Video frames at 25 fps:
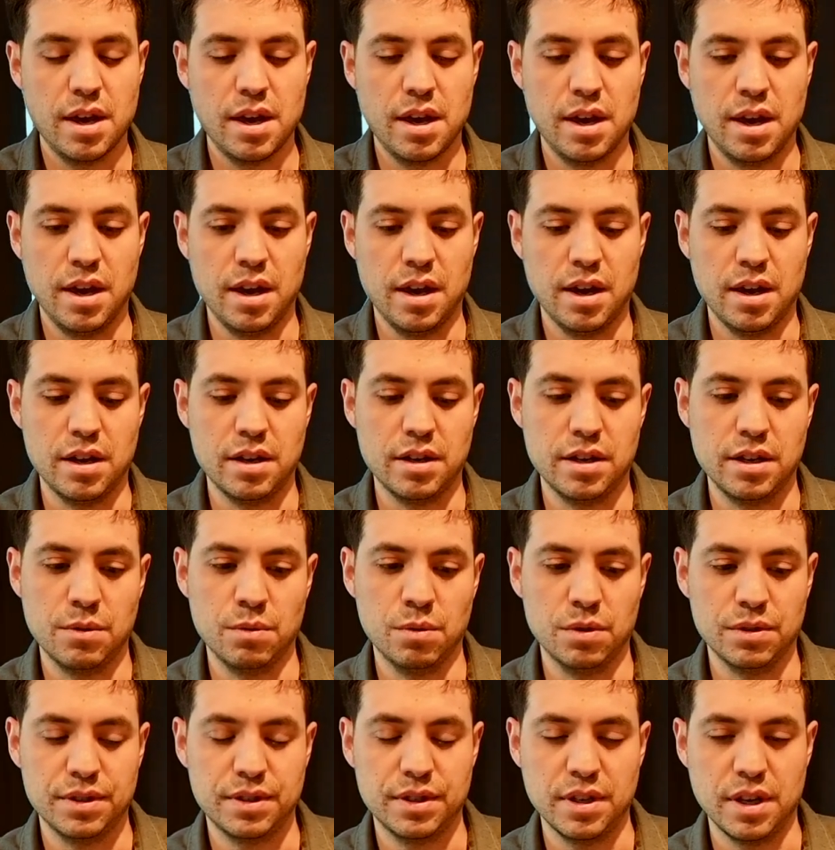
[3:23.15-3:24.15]
and it
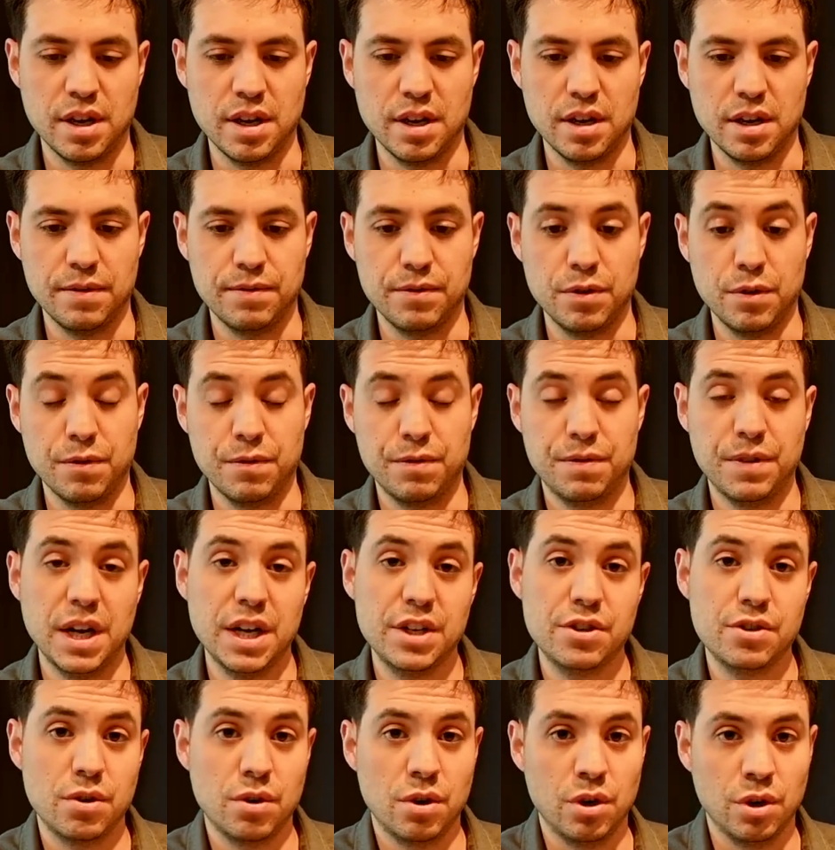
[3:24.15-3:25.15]
will say, if you
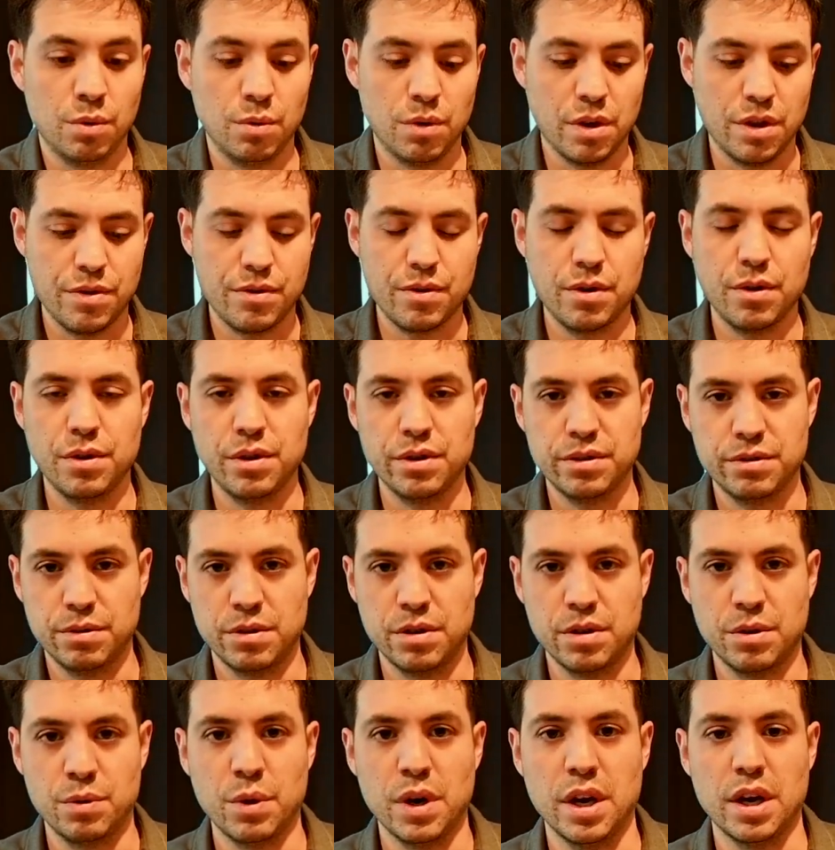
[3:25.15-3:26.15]
find your old one, throw this
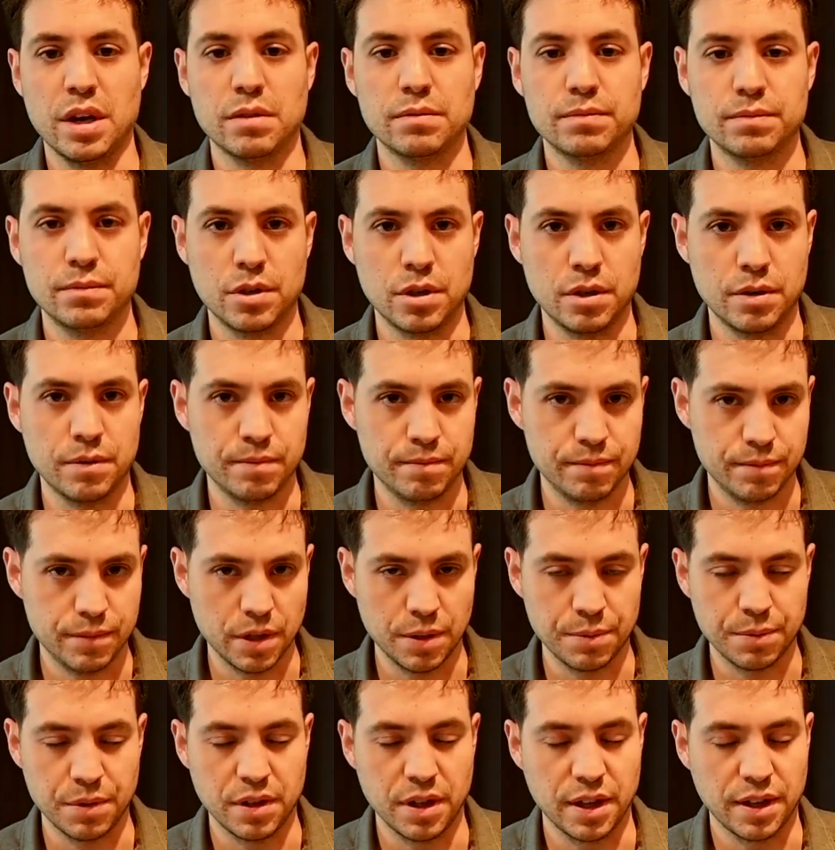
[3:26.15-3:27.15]
one away, or
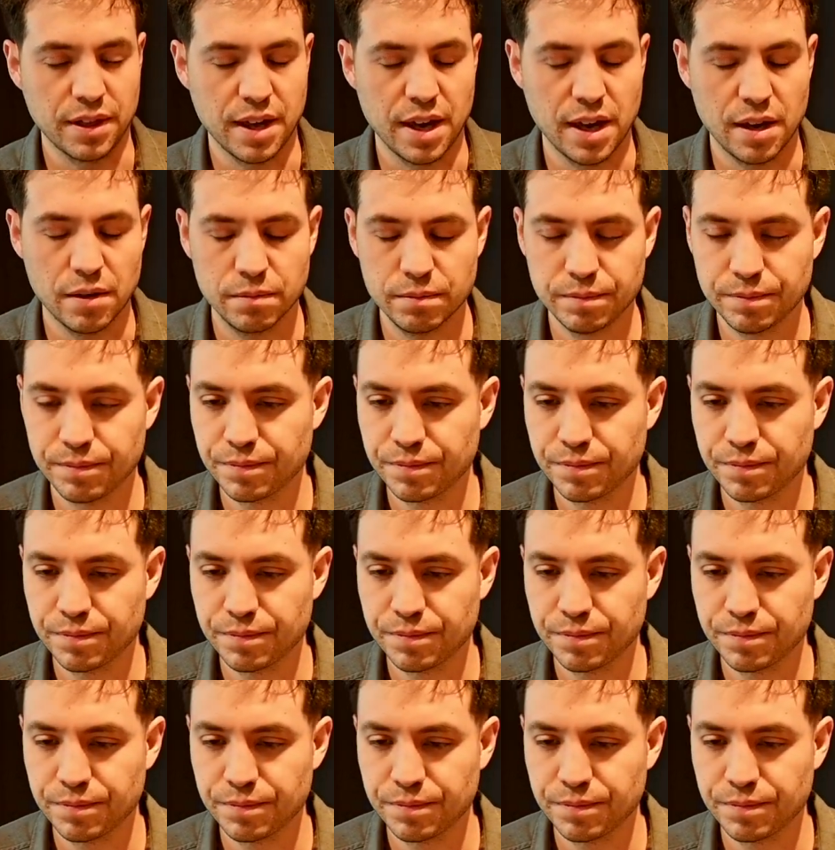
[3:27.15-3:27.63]
something like that.